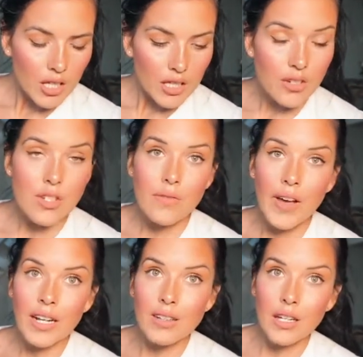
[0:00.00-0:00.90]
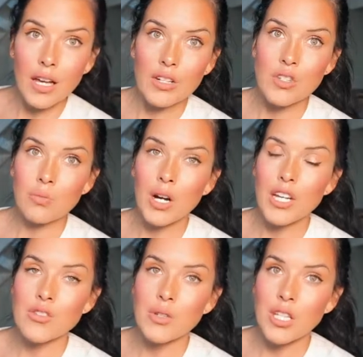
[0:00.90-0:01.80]
Here's a fact that kind of
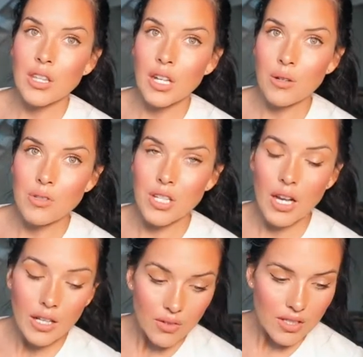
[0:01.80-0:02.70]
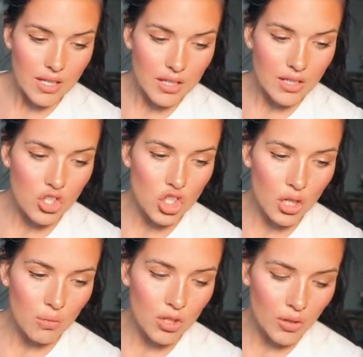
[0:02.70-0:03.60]
surprised me that I was kind of excited to
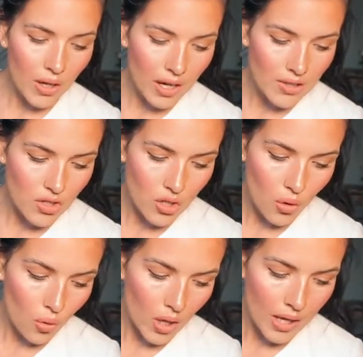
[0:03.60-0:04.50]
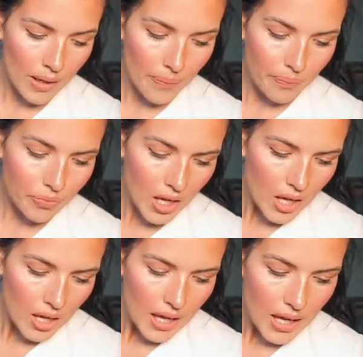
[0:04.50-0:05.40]
share with you guys. So
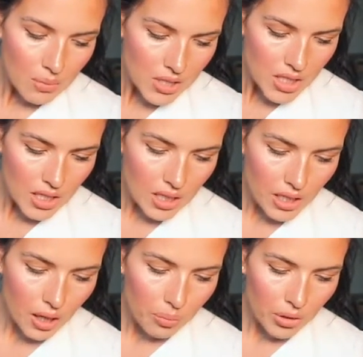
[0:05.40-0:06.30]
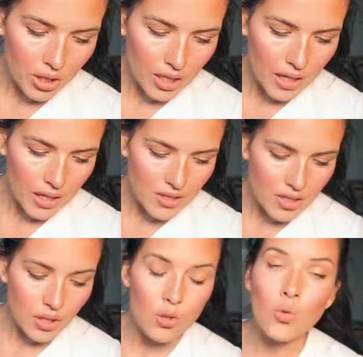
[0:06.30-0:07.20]
Edmonton and Alberta has
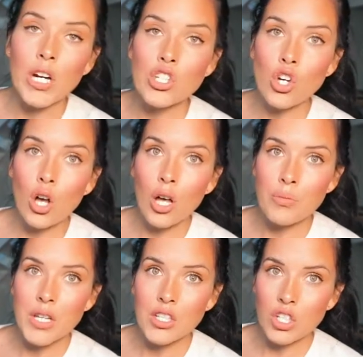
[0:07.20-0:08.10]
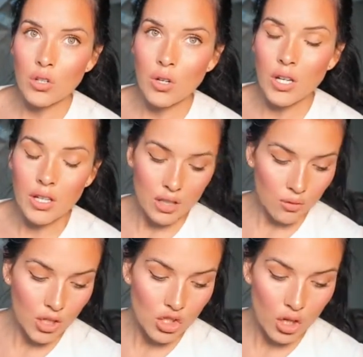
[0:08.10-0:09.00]
done a great job at
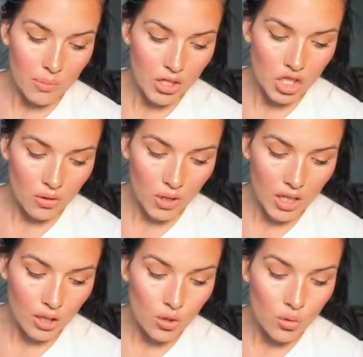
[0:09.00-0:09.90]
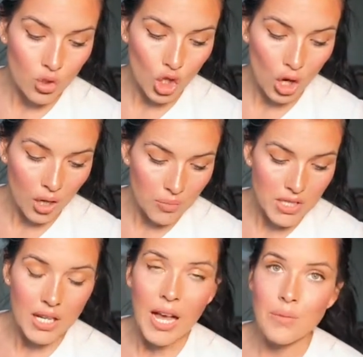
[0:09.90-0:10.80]
generating new
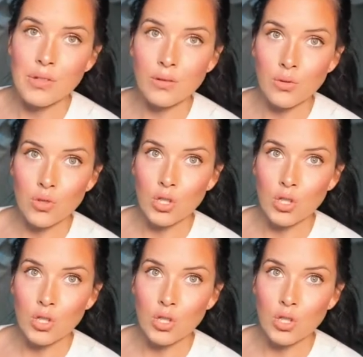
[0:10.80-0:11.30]
jobs in absolute